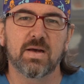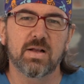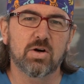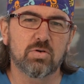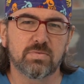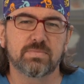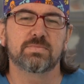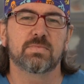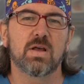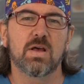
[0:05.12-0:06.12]
Hello,
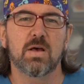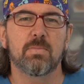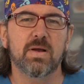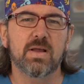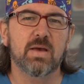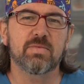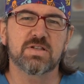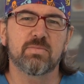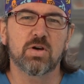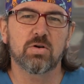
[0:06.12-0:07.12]
my name is
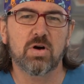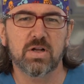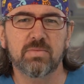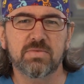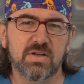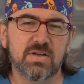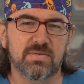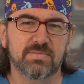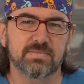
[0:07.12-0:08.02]
Amir MD.